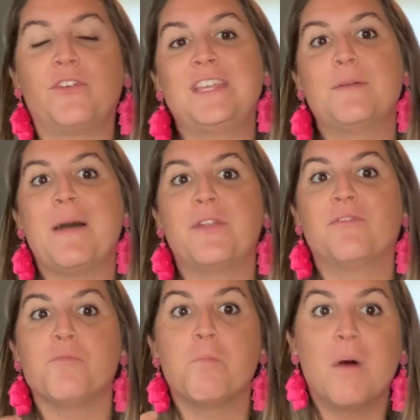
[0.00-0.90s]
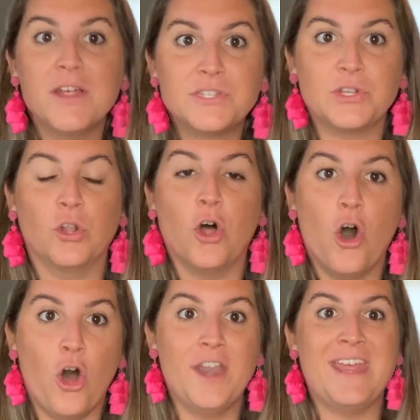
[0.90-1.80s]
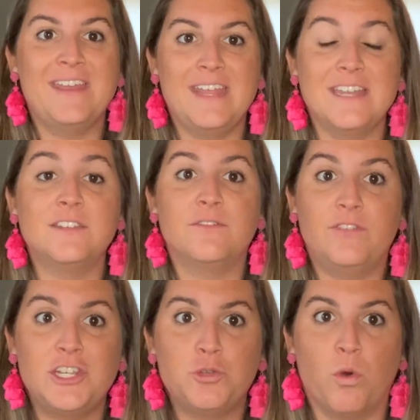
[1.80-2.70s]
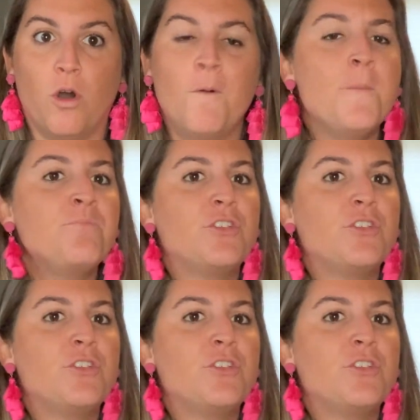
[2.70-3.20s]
for the amount of muscle on an individual,